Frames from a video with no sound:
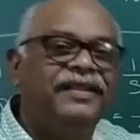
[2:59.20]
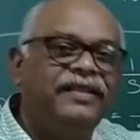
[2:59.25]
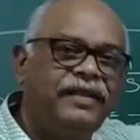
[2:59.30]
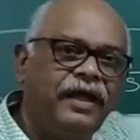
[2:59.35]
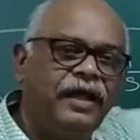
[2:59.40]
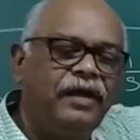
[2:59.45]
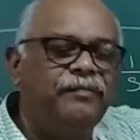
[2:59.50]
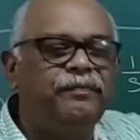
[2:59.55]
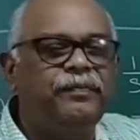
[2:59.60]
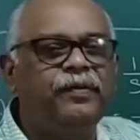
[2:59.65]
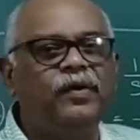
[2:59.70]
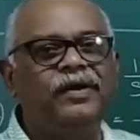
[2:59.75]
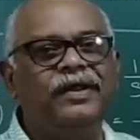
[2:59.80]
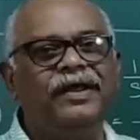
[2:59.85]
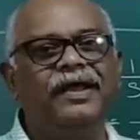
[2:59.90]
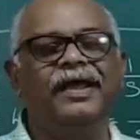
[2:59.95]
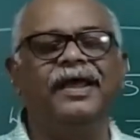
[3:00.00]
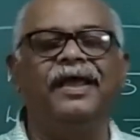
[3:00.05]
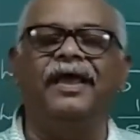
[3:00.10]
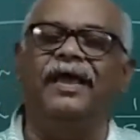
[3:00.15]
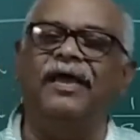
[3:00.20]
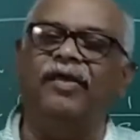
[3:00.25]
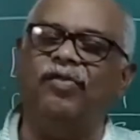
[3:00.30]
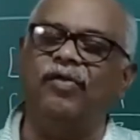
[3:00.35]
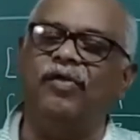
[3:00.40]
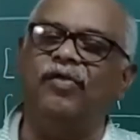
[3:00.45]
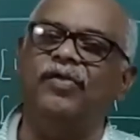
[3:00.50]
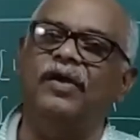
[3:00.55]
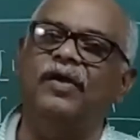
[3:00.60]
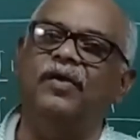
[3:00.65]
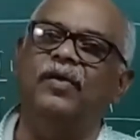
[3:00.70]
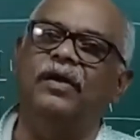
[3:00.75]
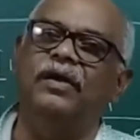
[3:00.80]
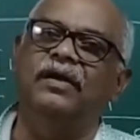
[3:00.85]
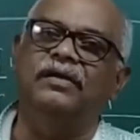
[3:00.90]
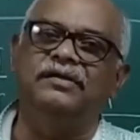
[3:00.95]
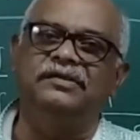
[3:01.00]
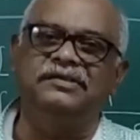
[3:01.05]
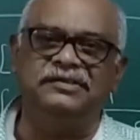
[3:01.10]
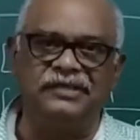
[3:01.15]
then put S is
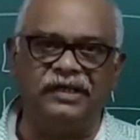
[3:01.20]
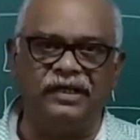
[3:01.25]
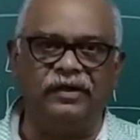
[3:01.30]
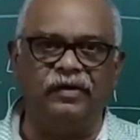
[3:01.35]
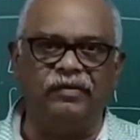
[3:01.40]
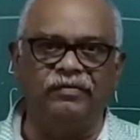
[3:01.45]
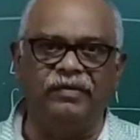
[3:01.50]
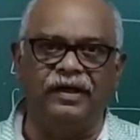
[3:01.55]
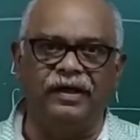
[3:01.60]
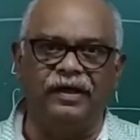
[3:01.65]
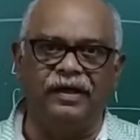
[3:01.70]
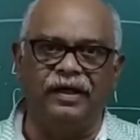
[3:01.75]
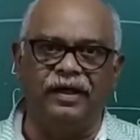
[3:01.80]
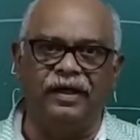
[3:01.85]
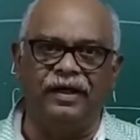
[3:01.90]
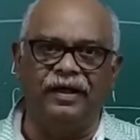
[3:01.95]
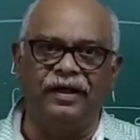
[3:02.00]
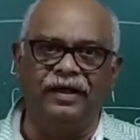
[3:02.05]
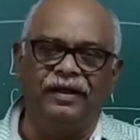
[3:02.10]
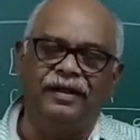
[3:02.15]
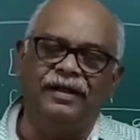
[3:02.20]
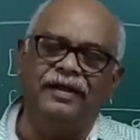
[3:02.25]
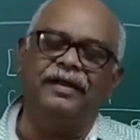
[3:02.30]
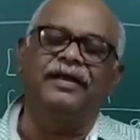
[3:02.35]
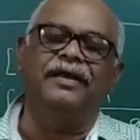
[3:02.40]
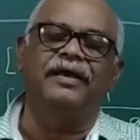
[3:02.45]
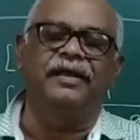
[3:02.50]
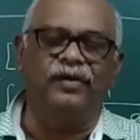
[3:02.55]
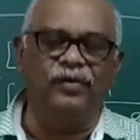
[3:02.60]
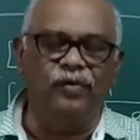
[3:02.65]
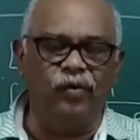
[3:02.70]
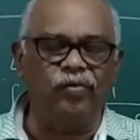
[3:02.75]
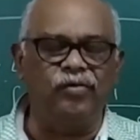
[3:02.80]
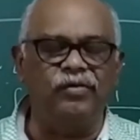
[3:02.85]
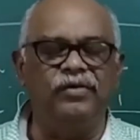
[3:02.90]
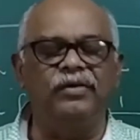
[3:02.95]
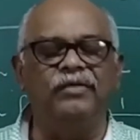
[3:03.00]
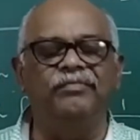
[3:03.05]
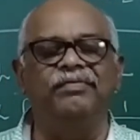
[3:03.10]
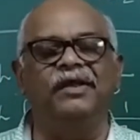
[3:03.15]
equal to j omega, it goes
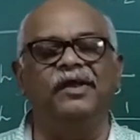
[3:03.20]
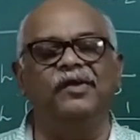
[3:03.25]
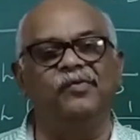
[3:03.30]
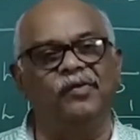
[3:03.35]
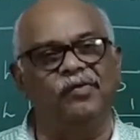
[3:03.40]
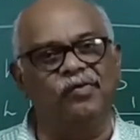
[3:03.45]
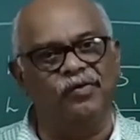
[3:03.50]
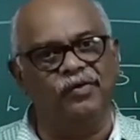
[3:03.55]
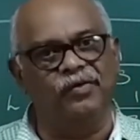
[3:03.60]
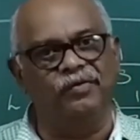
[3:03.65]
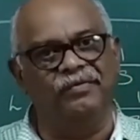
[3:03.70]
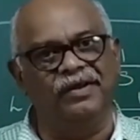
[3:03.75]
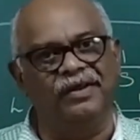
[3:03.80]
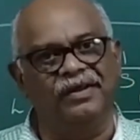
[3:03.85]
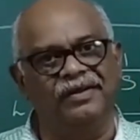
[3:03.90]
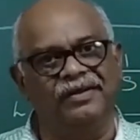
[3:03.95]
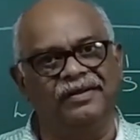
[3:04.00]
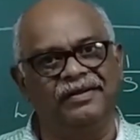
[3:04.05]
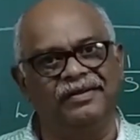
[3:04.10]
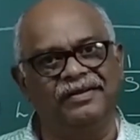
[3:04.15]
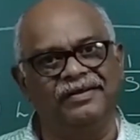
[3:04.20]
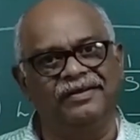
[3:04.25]
into the frequency domain.